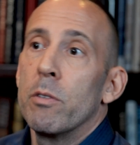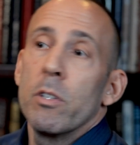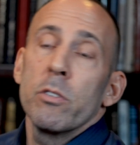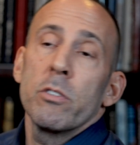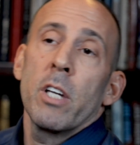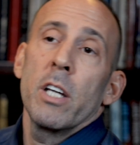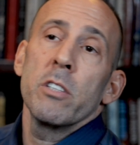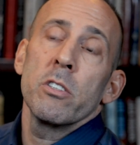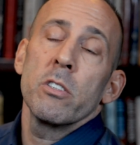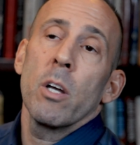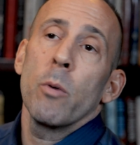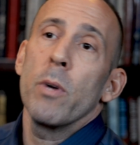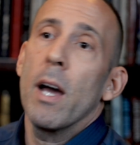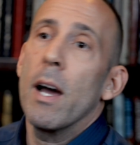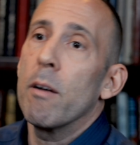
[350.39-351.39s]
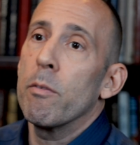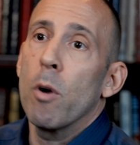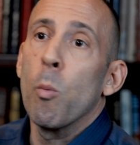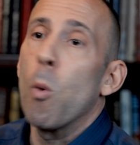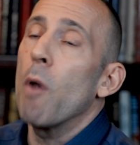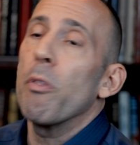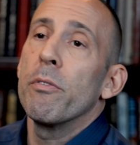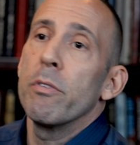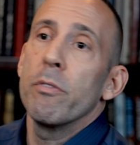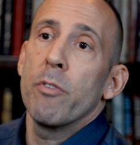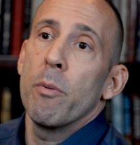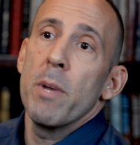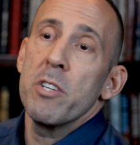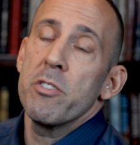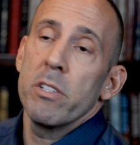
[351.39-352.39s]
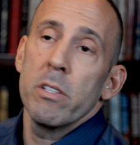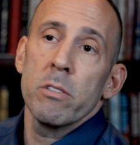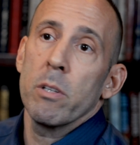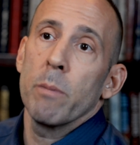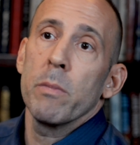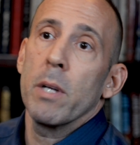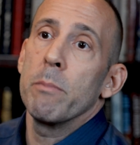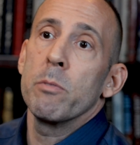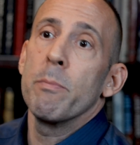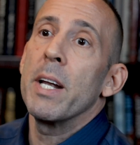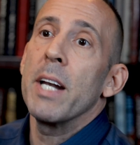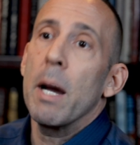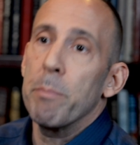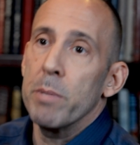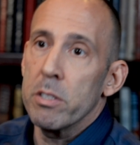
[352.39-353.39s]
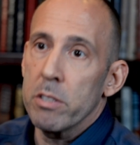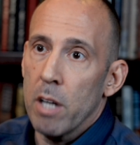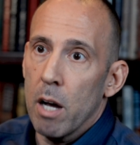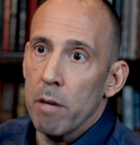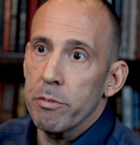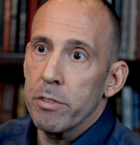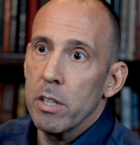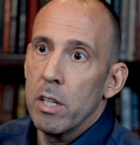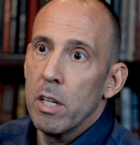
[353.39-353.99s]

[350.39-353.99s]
and there's cases that we have a wealth of information and sometimes may not be solved.